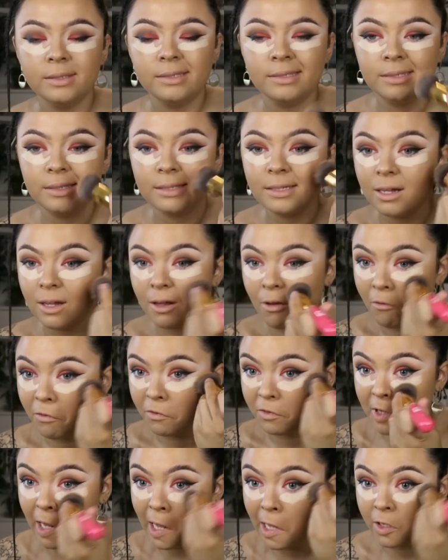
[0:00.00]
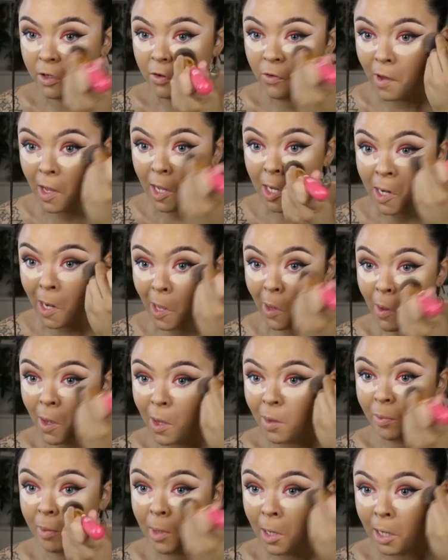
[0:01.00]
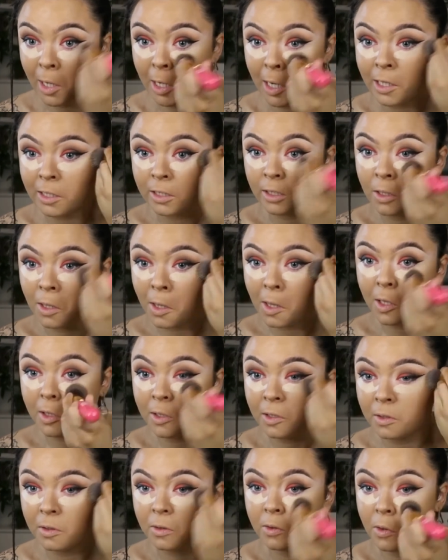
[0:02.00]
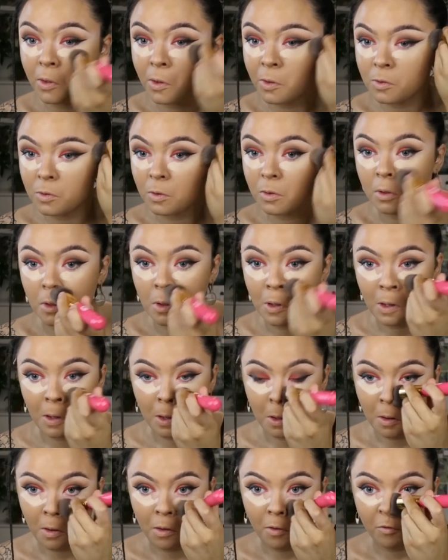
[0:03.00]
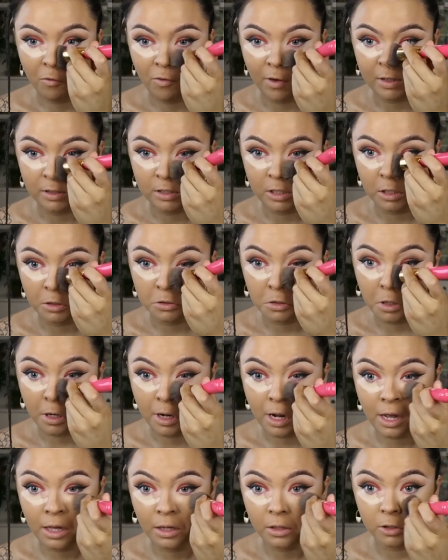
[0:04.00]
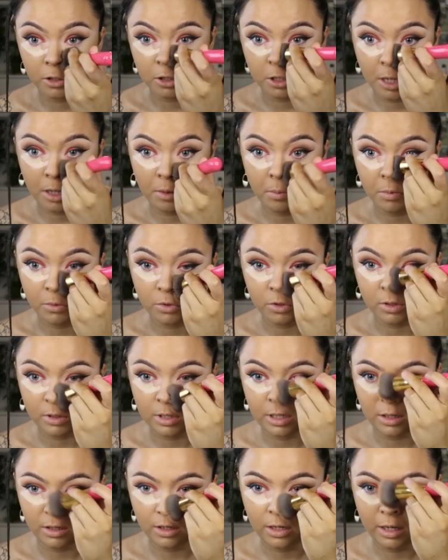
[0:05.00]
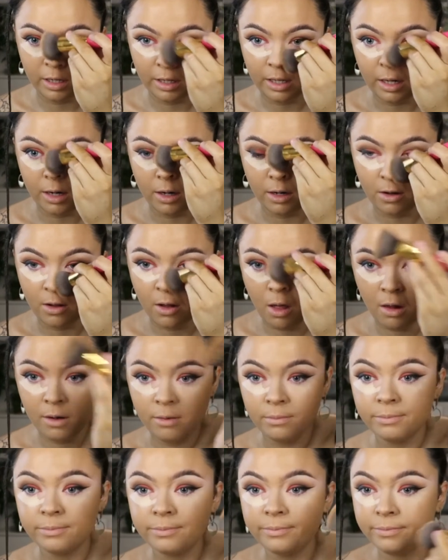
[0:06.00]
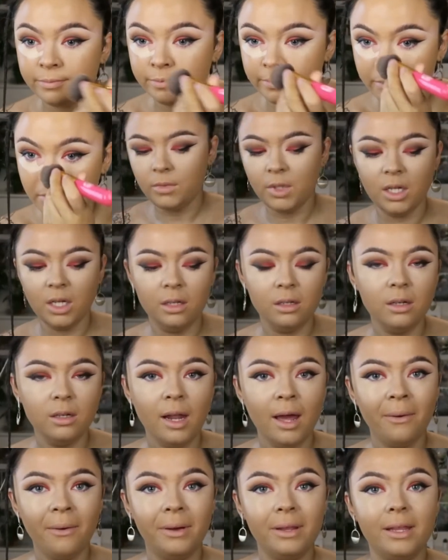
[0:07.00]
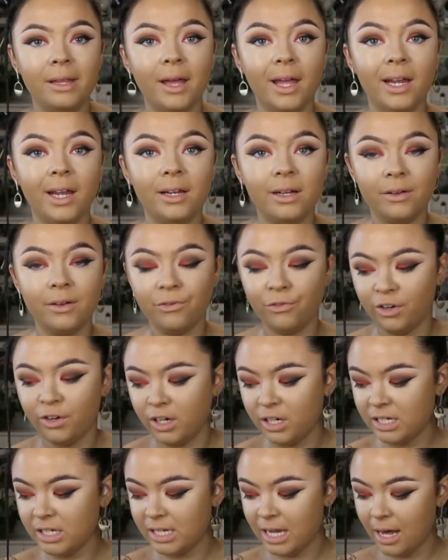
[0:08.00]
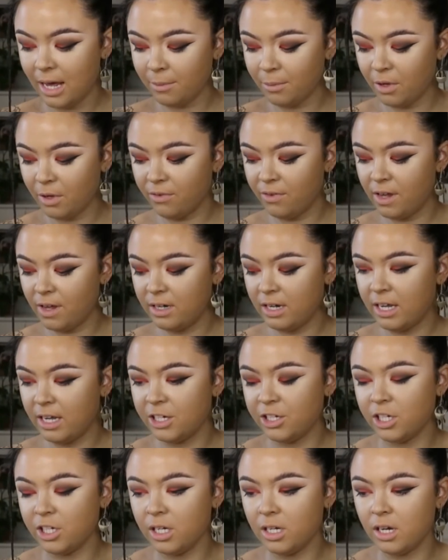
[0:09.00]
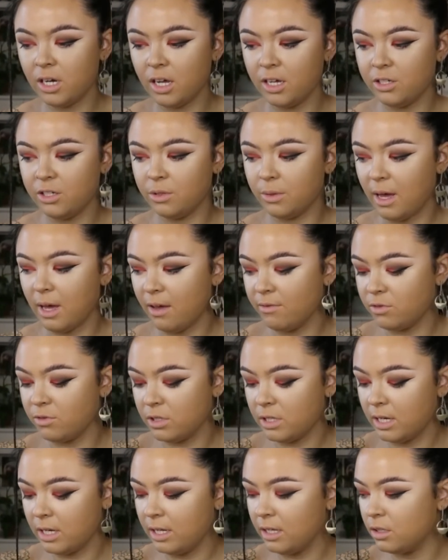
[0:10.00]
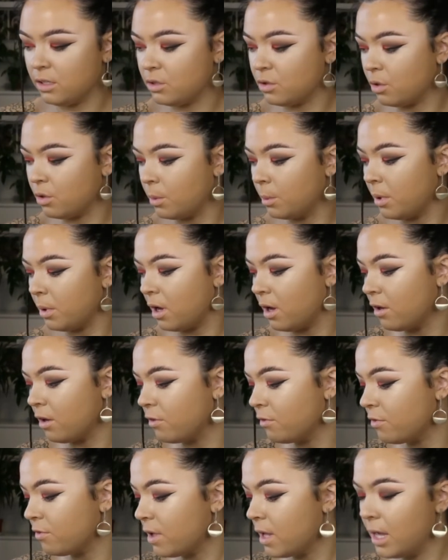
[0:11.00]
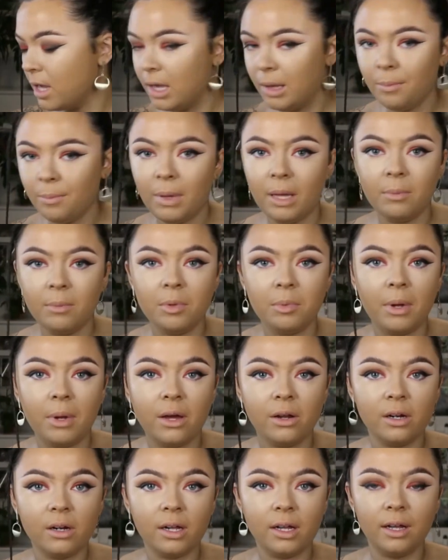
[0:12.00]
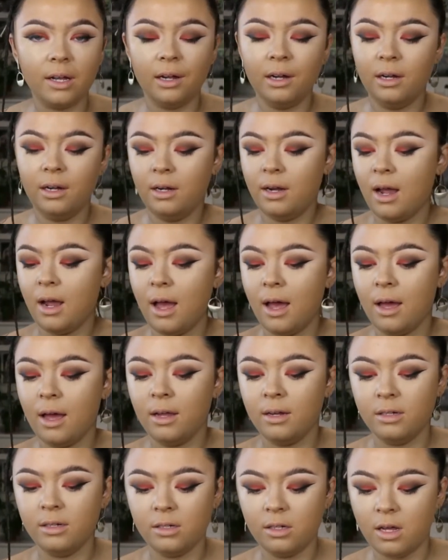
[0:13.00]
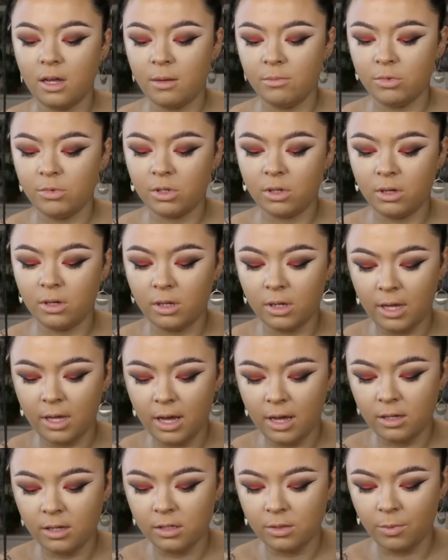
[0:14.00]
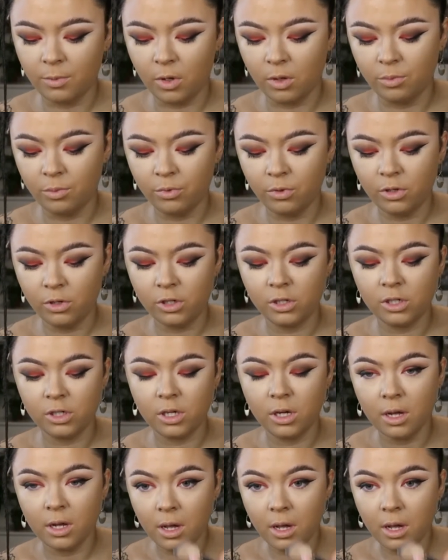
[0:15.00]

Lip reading: It's not satisfying how I apply that at all. No fancy triangle shape, just literally get it on. Now, and then for setting my foundation, I do have just a little tub of baby powder here, and I'm just gonna get a small brush